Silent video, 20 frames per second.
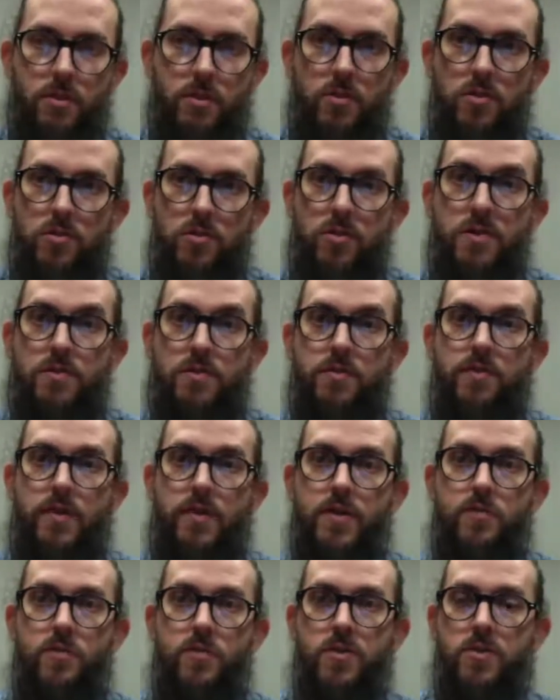user
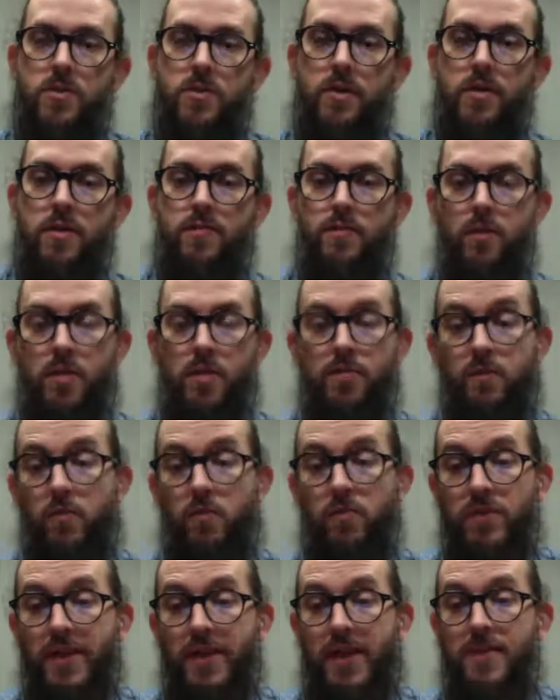interface was not
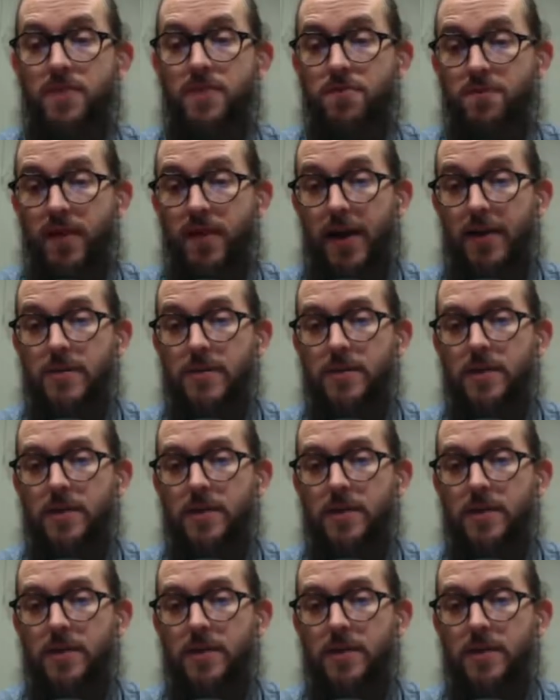evolving as fast